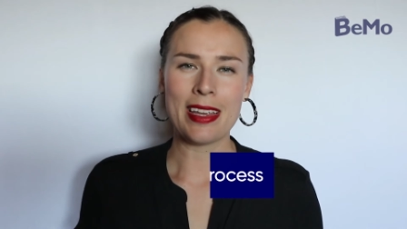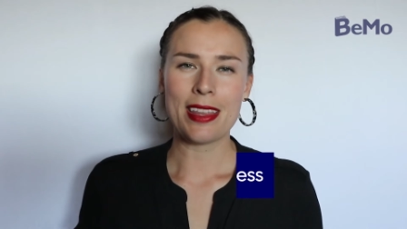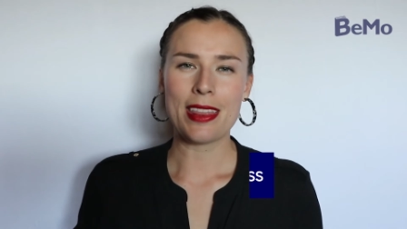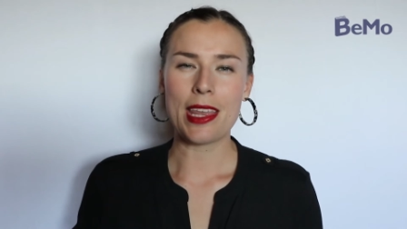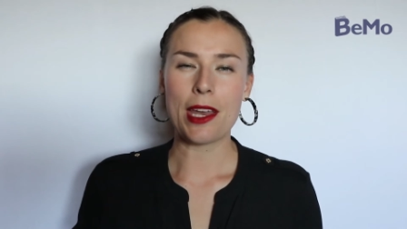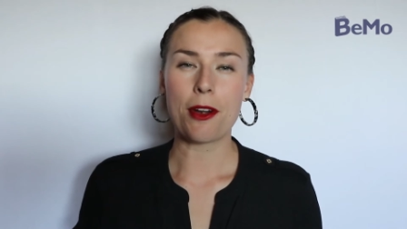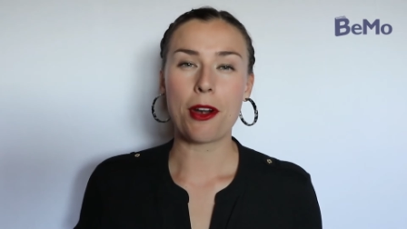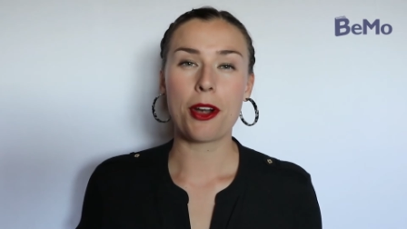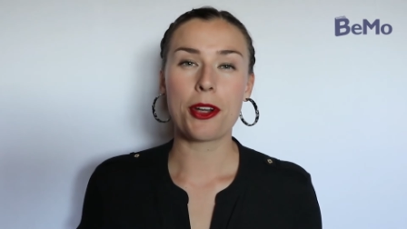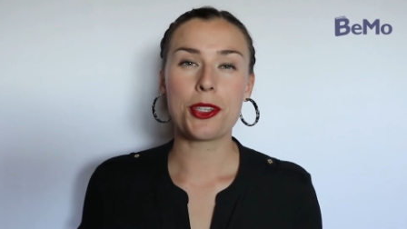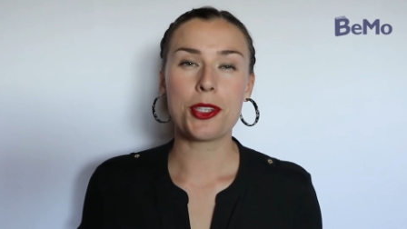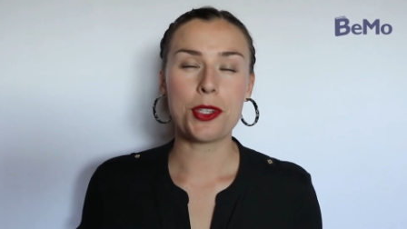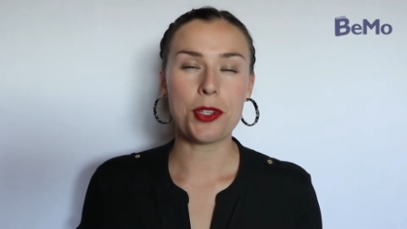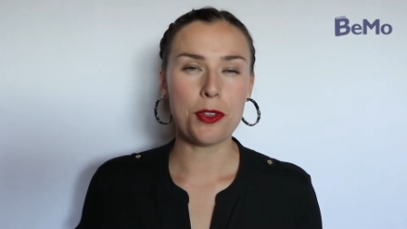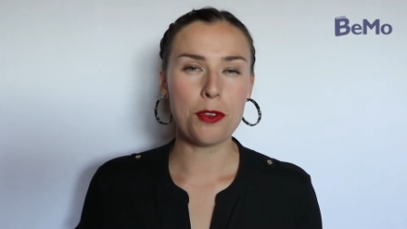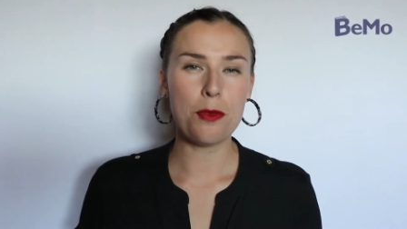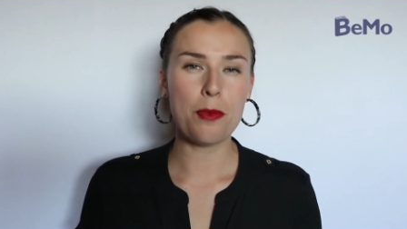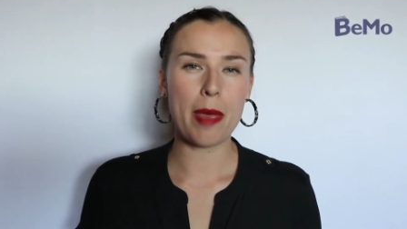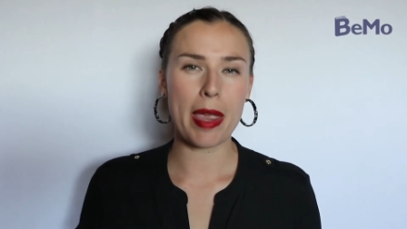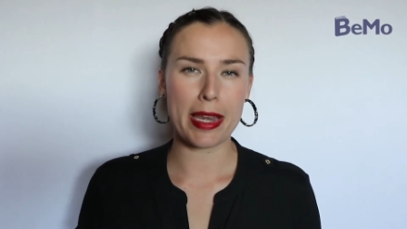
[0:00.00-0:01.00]
There are
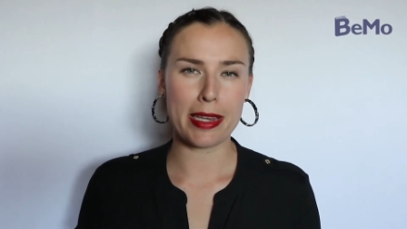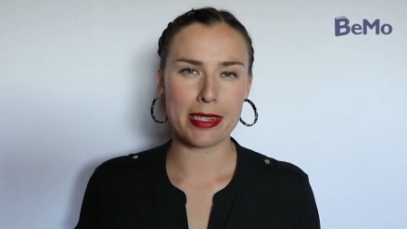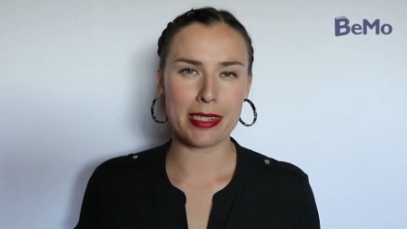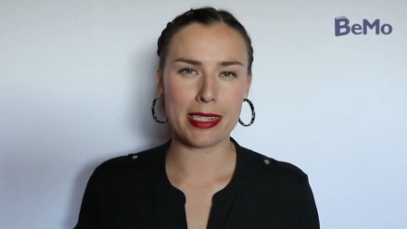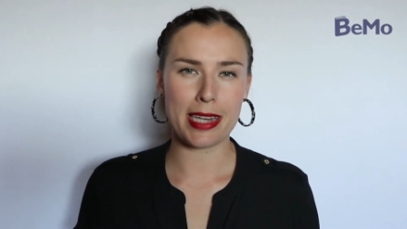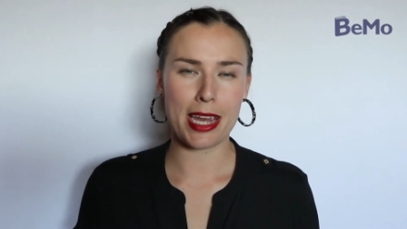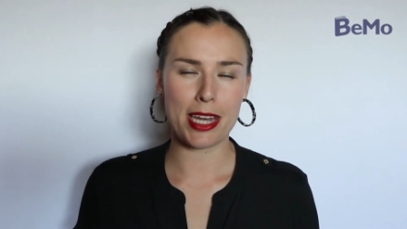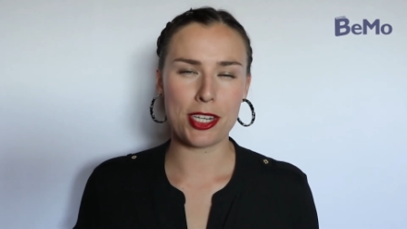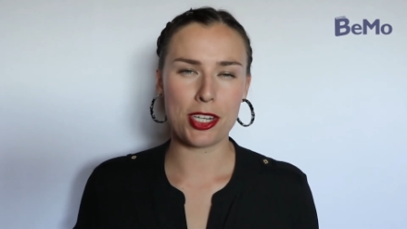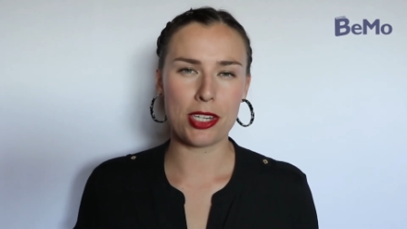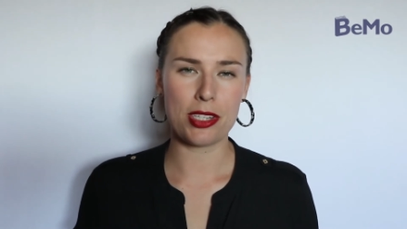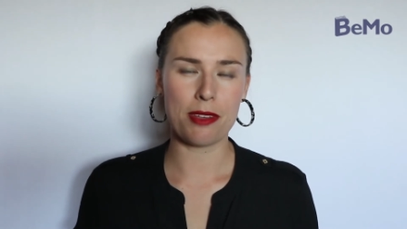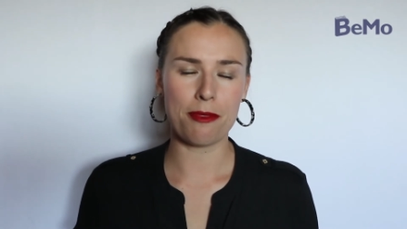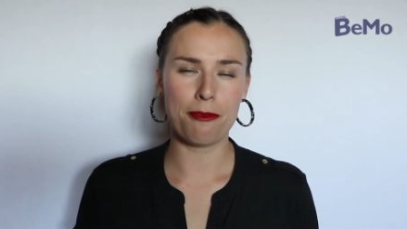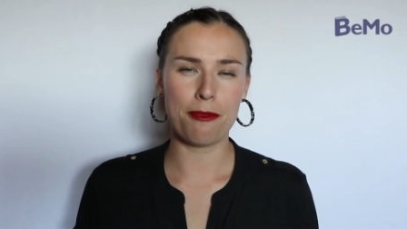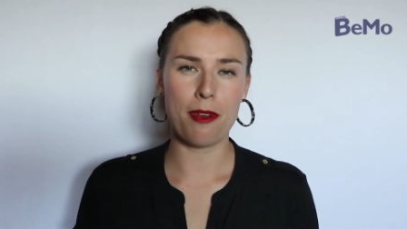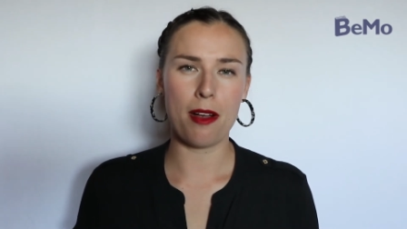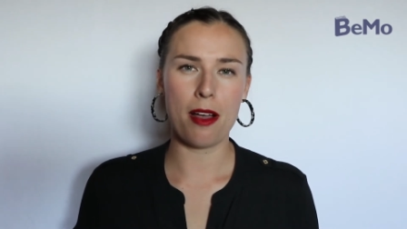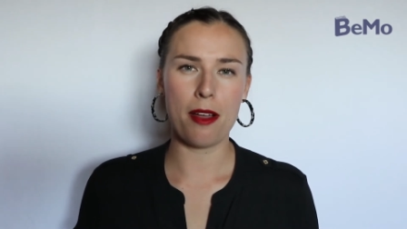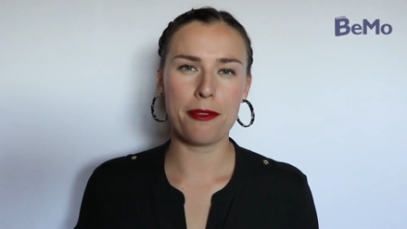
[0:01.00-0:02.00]
2 main stages
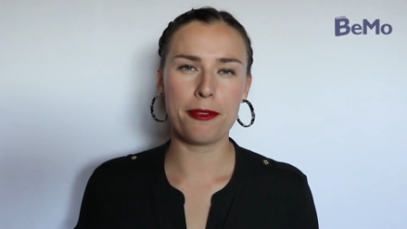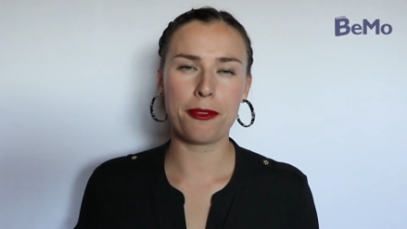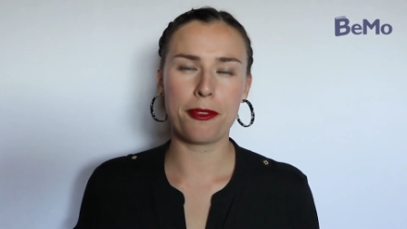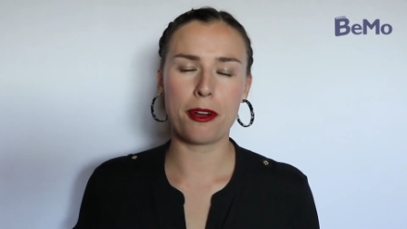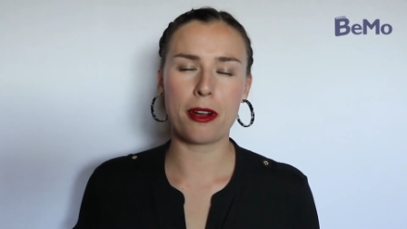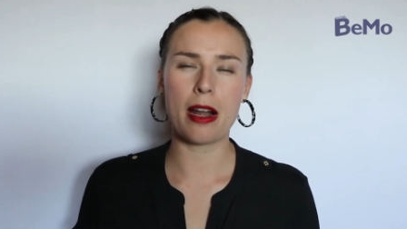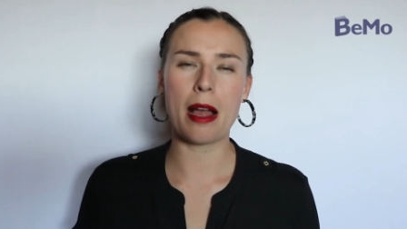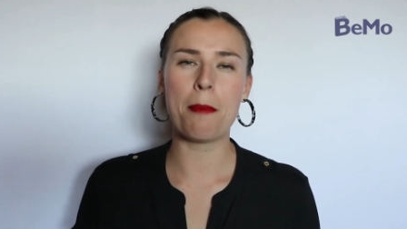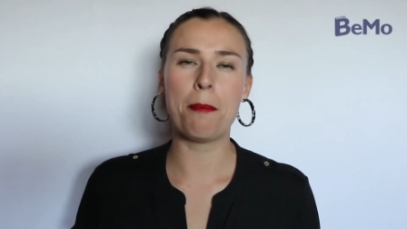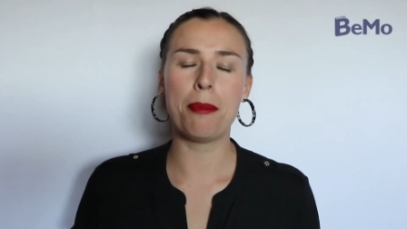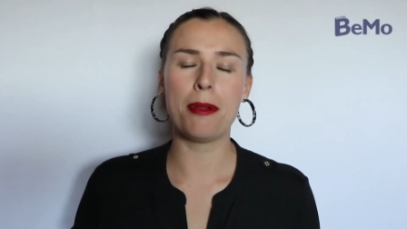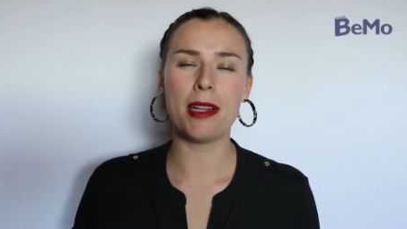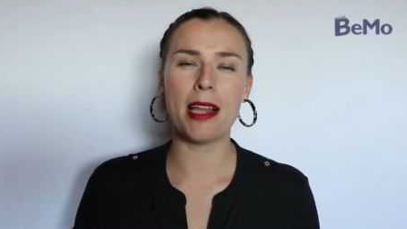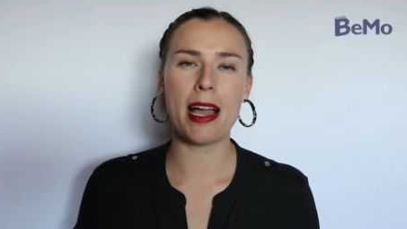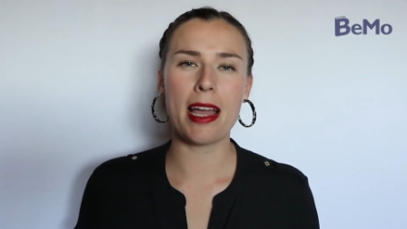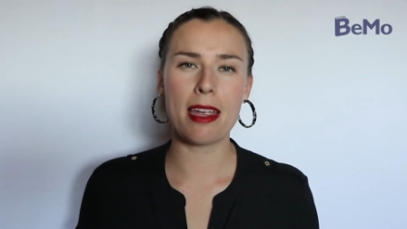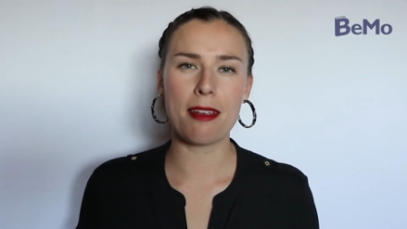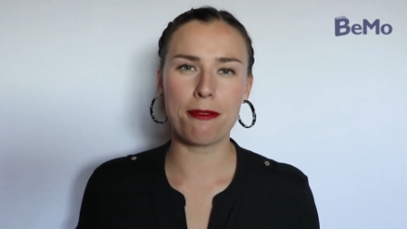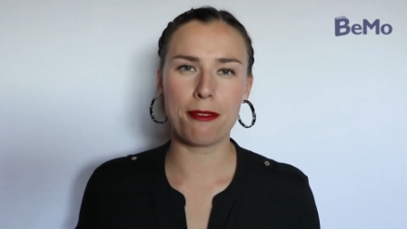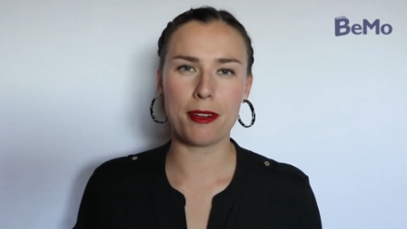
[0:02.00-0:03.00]
involved for
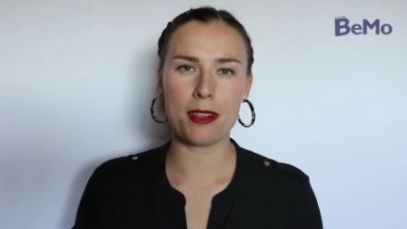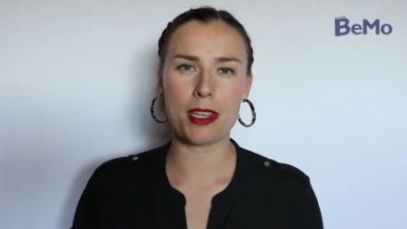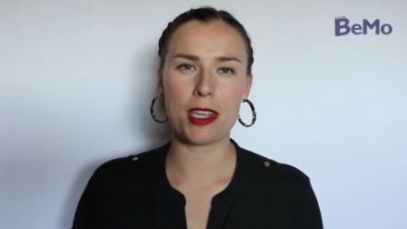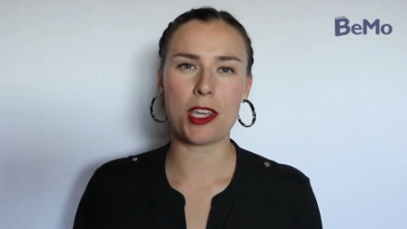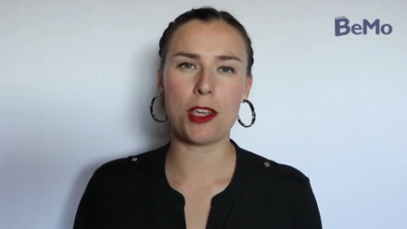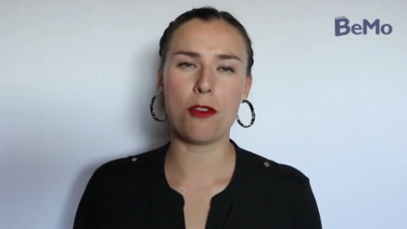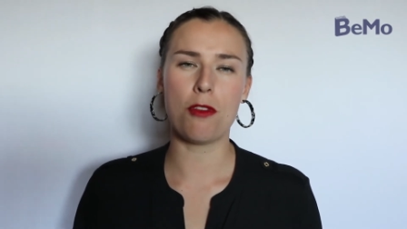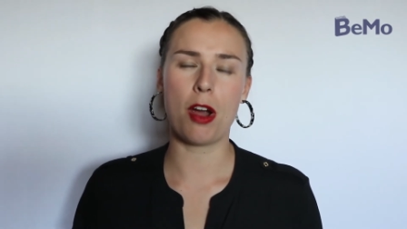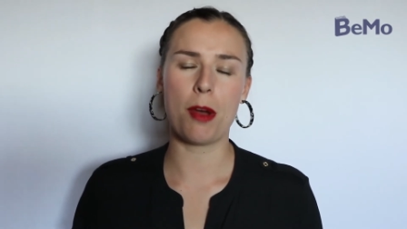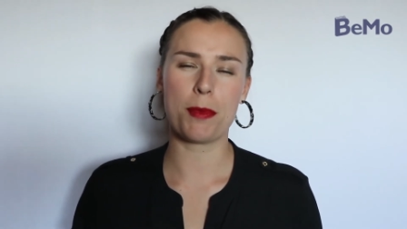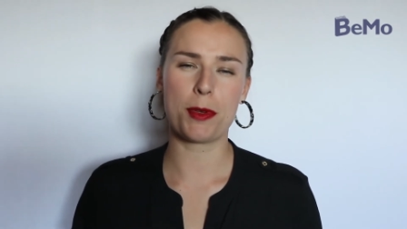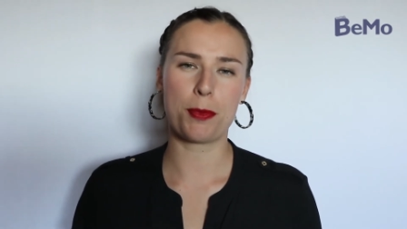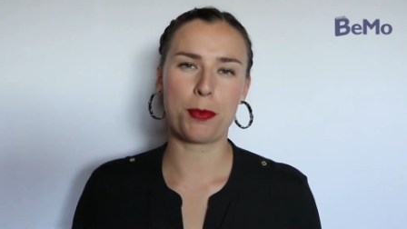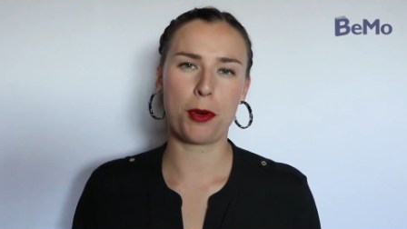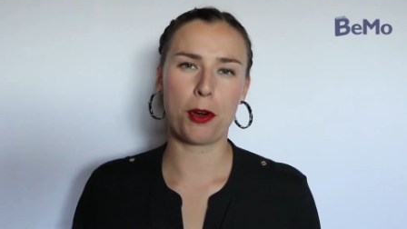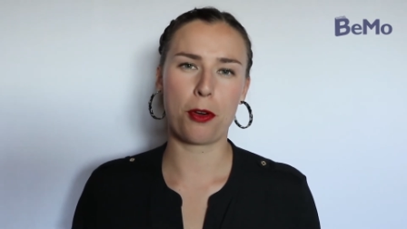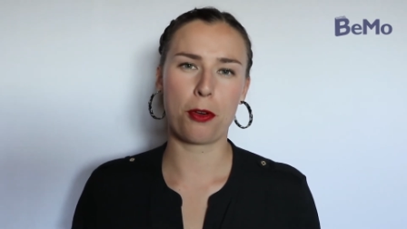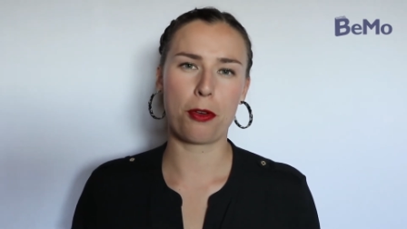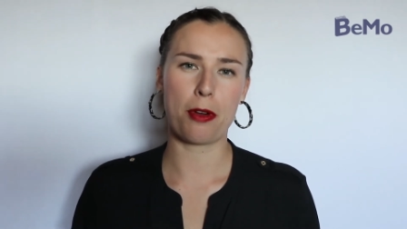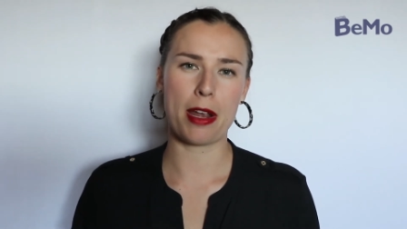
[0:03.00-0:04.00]
applying for the QuARMS
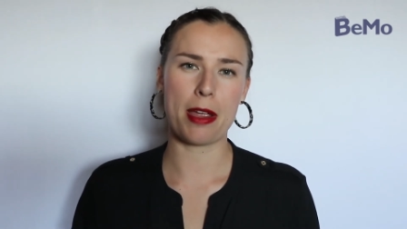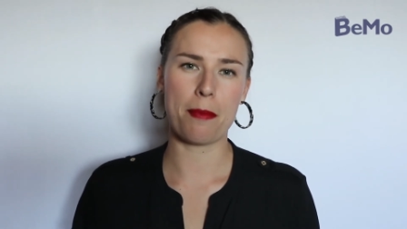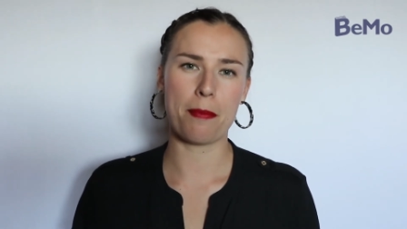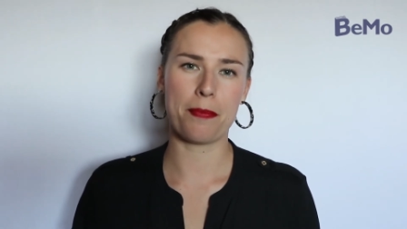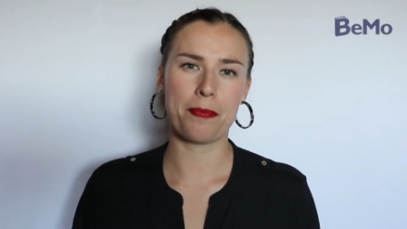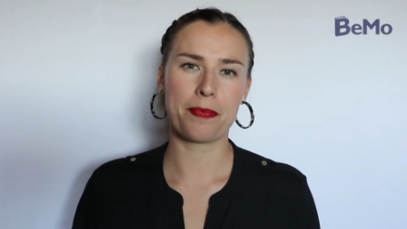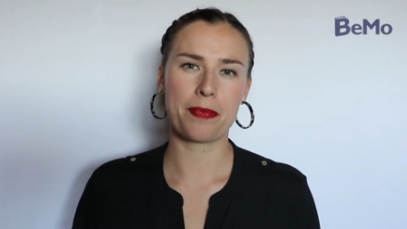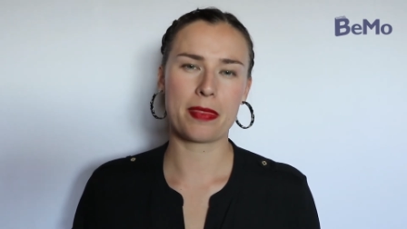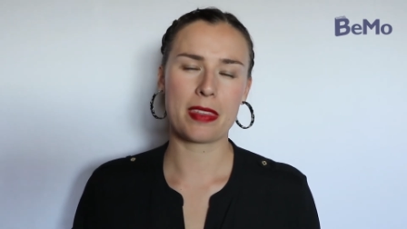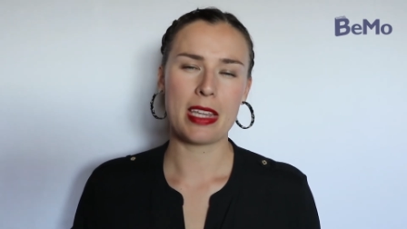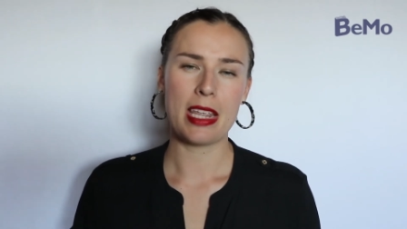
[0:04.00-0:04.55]
program: